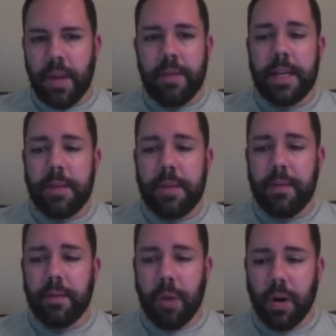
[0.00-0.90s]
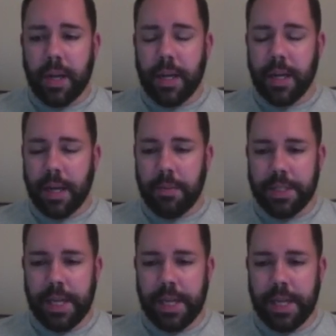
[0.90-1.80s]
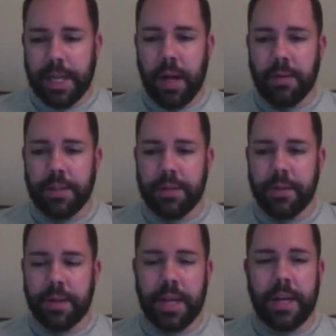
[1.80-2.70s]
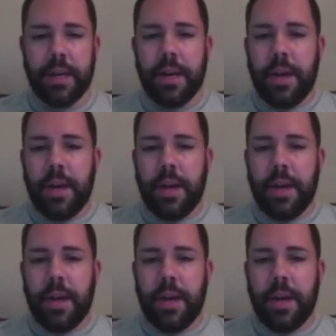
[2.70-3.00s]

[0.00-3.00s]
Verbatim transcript: I've had to pay for parking a couple times while I was doing that.